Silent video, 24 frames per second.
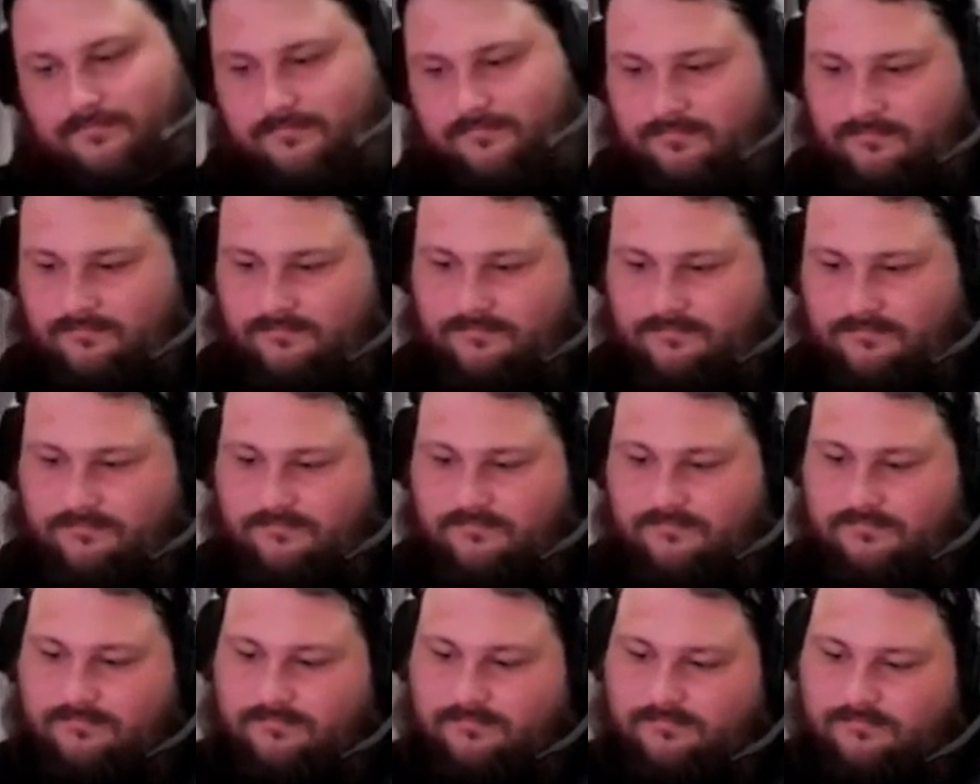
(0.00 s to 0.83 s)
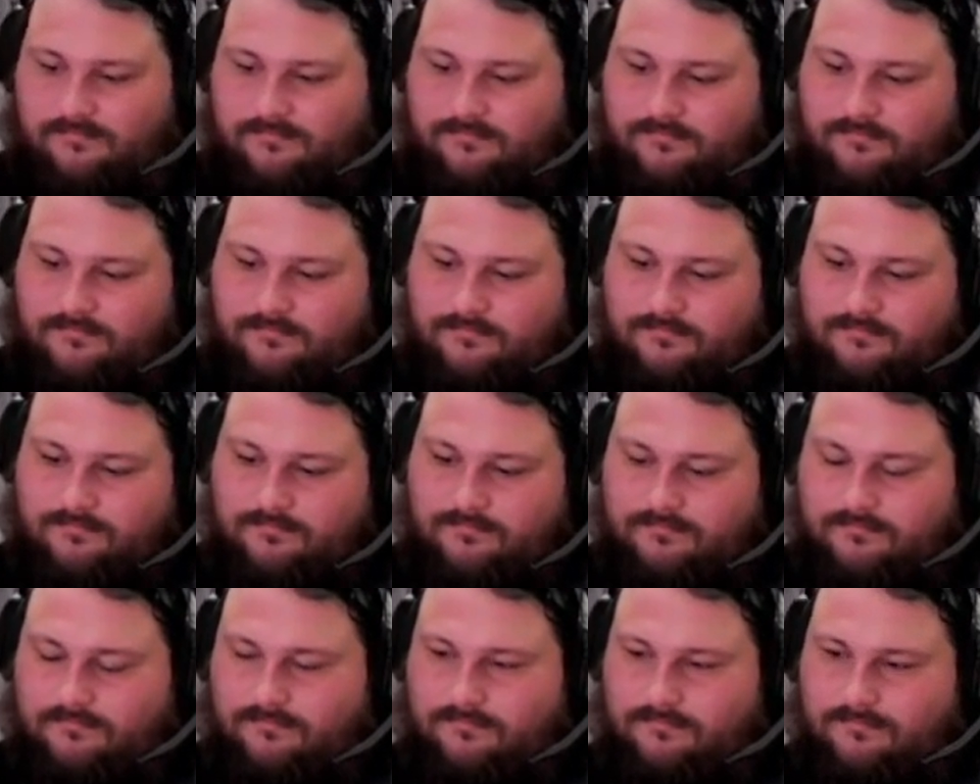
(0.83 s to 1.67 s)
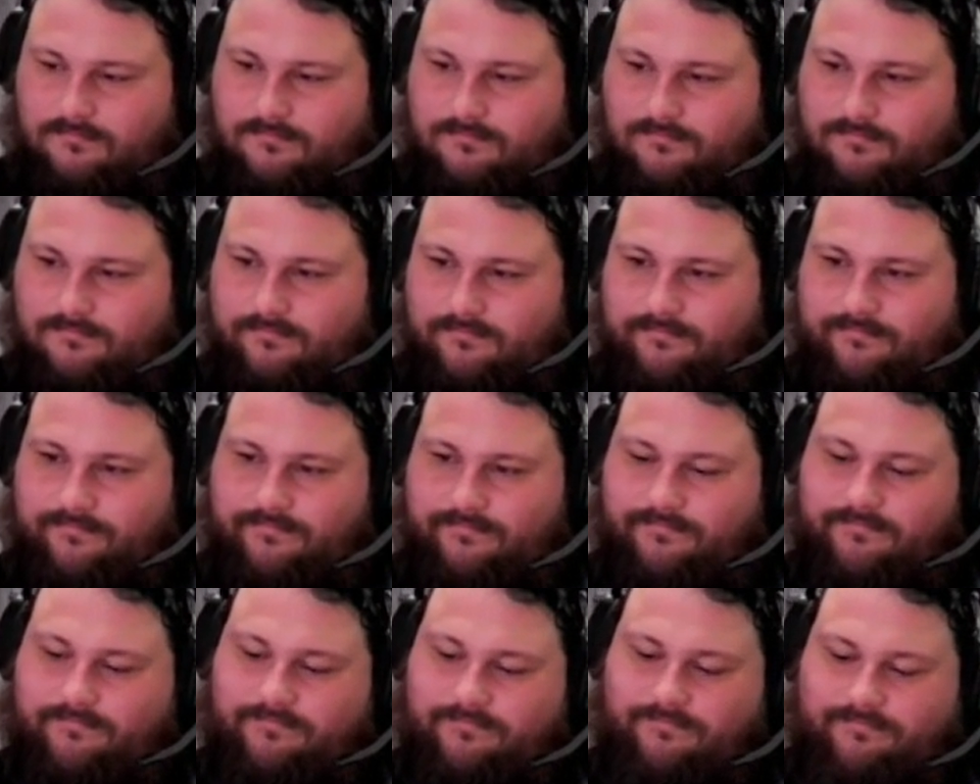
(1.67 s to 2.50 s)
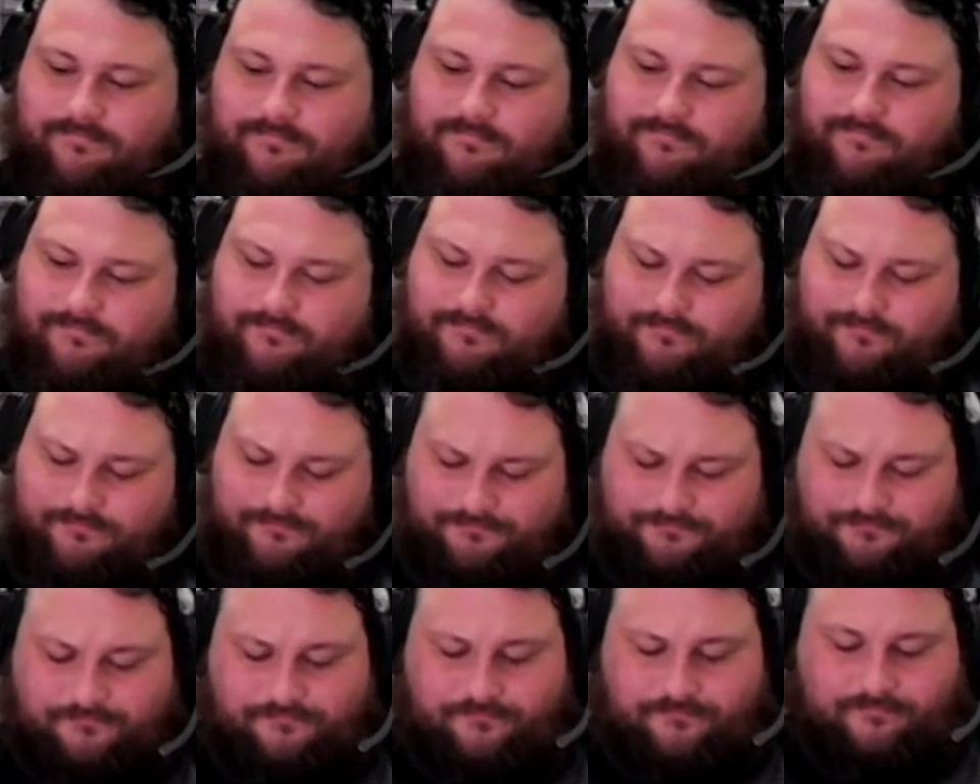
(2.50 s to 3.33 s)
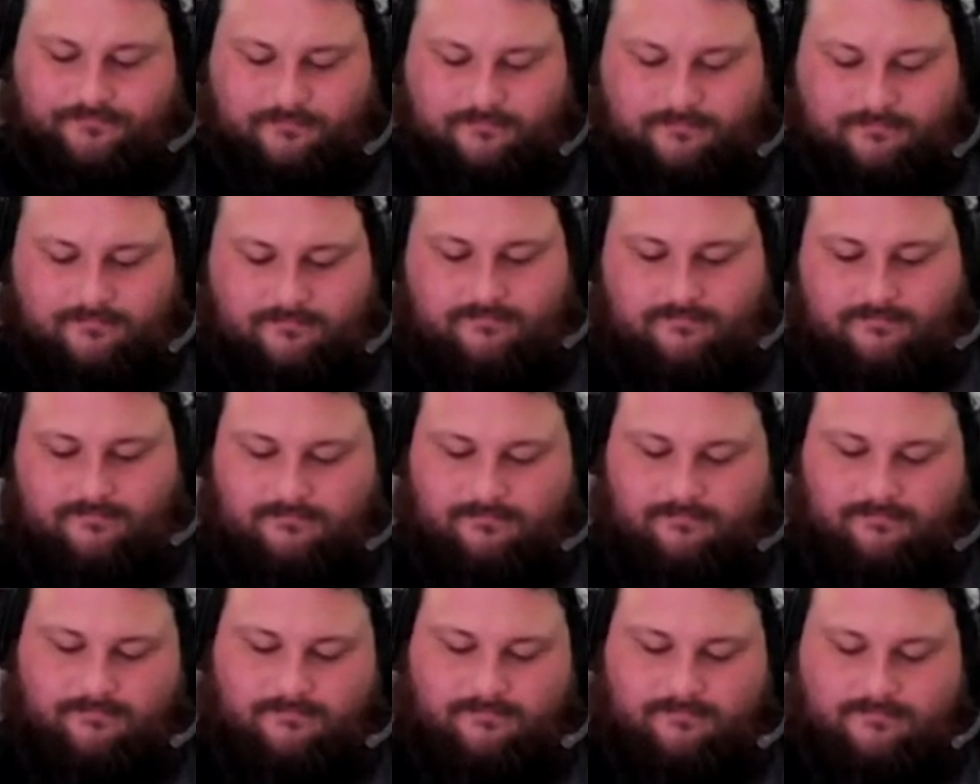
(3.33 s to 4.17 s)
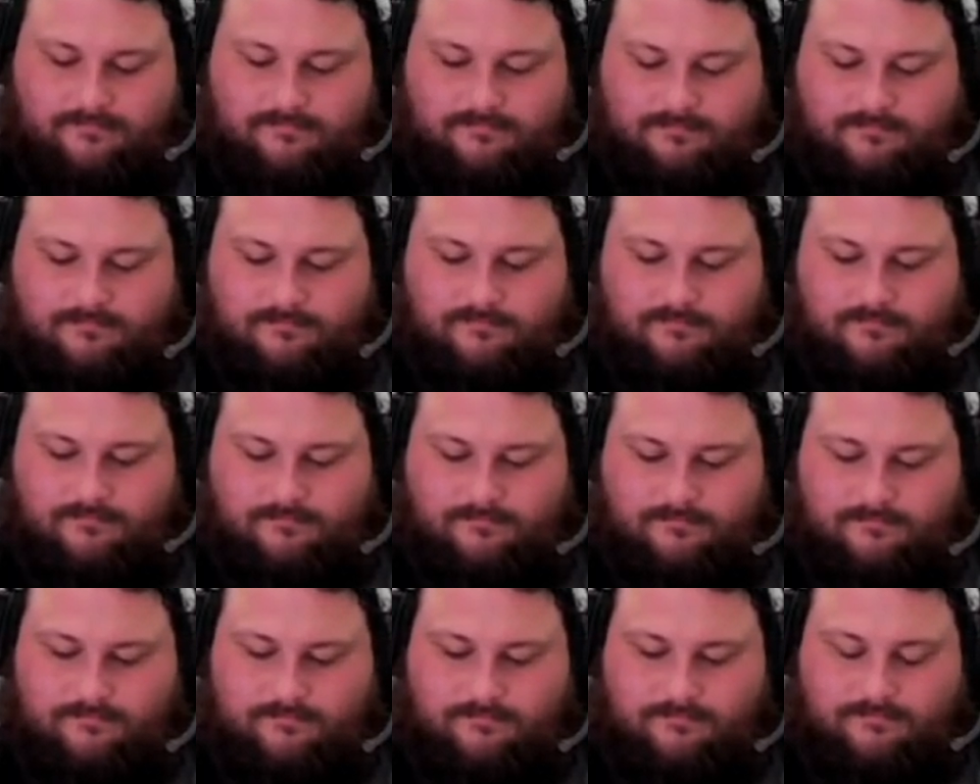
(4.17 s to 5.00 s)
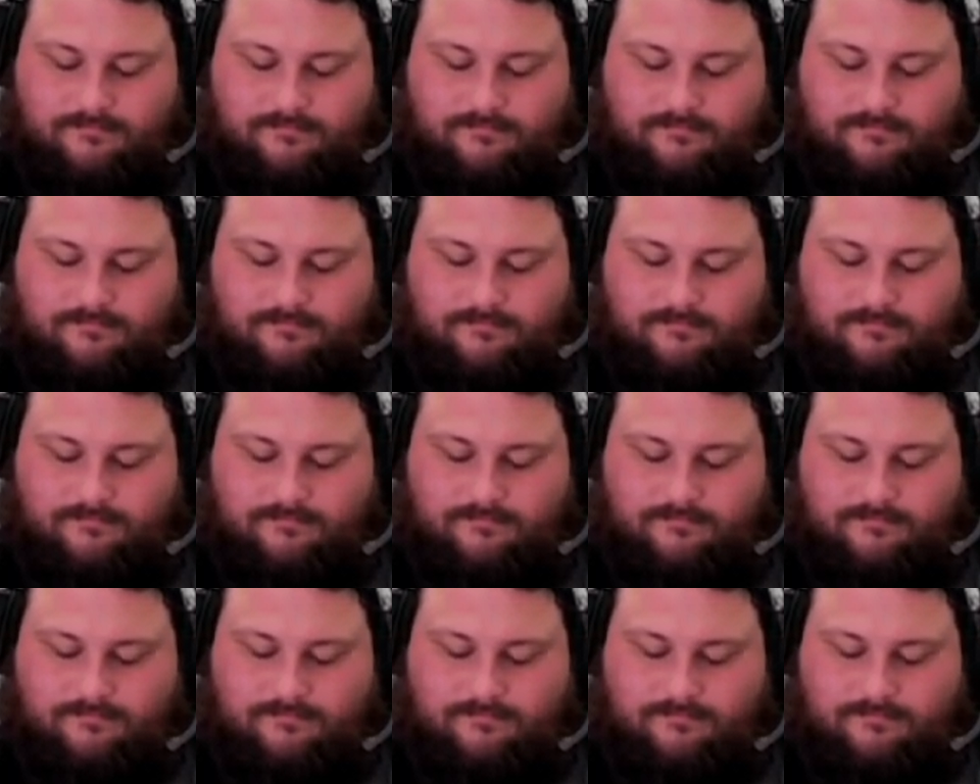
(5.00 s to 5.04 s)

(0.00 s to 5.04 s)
(silent)